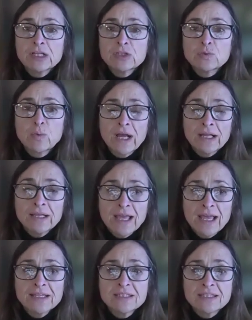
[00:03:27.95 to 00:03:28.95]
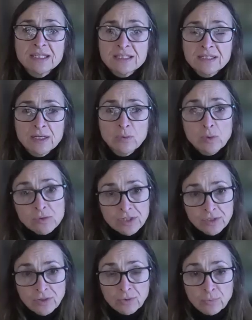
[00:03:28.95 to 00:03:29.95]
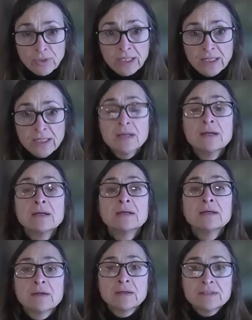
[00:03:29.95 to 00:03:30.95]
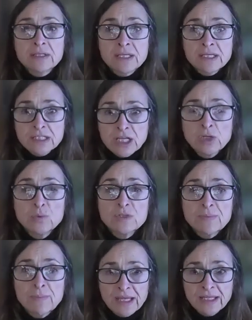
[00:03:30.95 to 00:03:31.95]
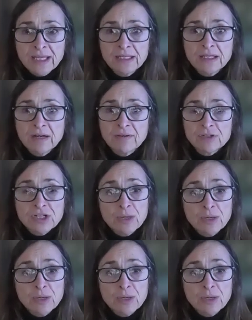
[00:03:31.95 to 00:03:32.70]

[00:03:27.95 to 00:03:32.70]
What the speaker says: as well as the 0 to 3 continuous Medicaid coverage.